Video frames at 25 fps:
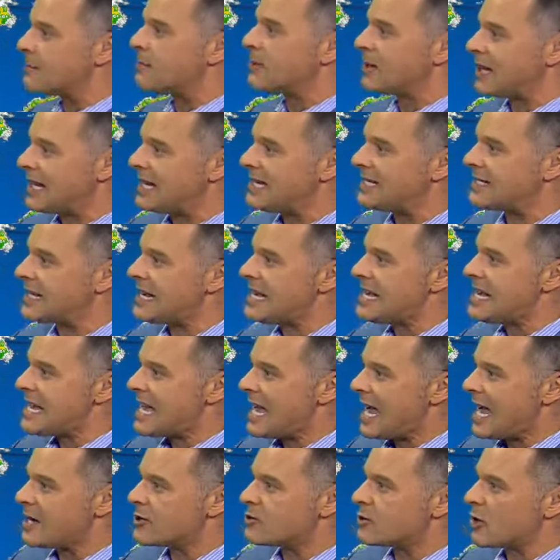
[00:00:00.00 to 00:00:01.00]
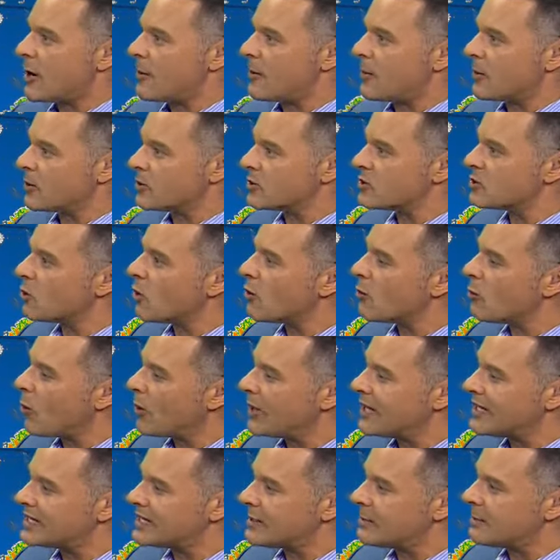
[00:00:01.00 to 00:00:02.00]
place, and tropical storm
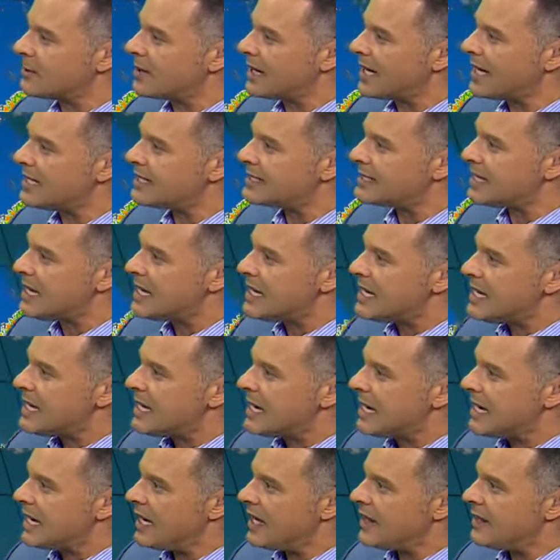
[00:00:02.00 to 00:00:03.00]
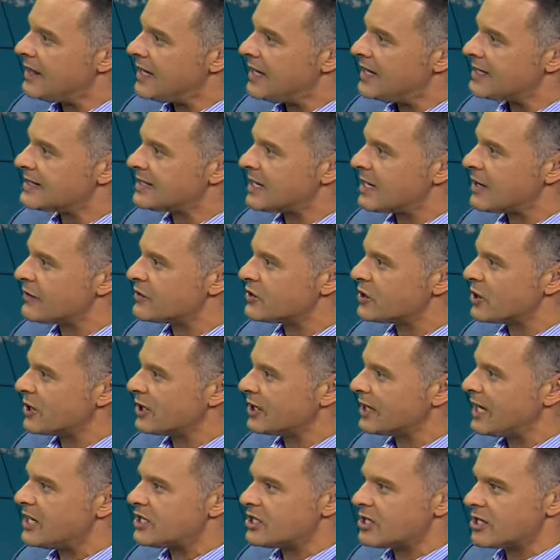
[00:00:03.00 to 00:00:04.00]
warnings in place. Uh, the center of
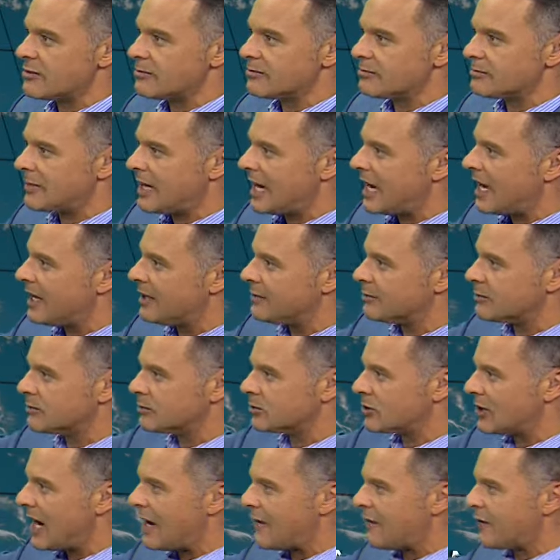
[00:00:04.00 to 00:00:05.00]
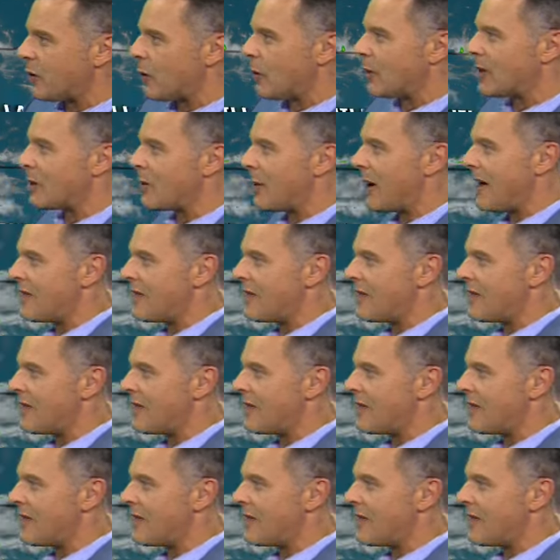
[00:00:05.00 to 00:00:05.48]
circulation graphic went away